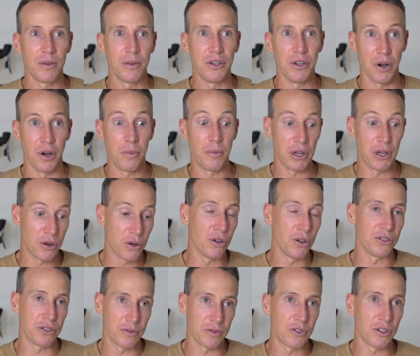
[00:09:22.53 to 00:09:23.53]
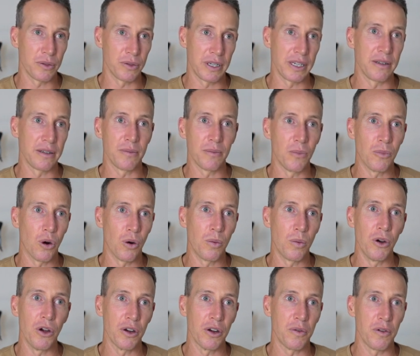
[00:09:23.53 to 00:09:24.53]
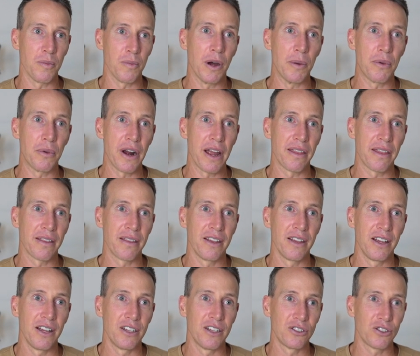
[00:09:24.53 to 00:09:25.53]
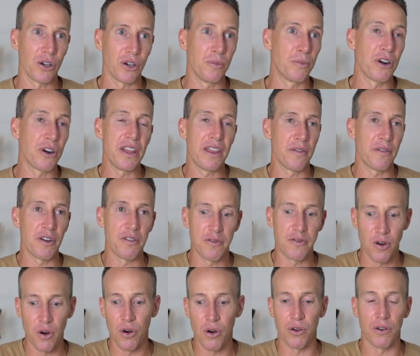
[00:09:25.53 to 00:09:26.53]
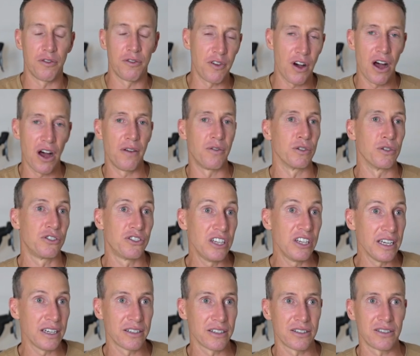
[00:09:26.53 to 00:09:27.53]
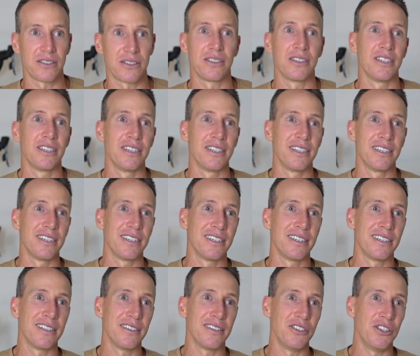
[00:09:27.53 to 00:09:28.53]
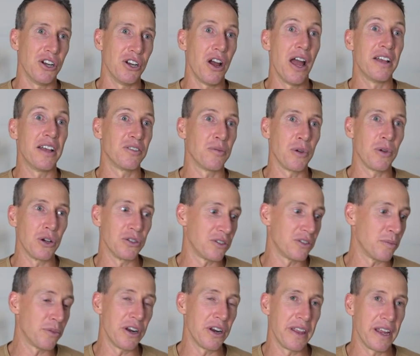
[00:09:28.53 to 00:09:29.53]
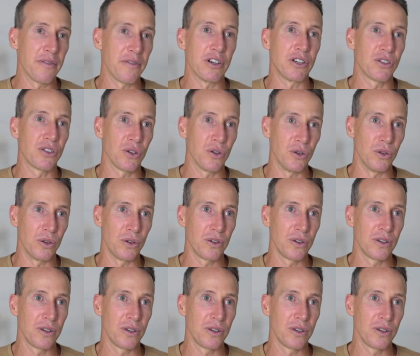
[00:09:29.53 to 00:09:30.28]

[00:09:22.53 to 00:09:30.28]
You know, because of doing more work with my breath. I breathe every 4 or 5 or 6, you know, as opposed to breathing every 2.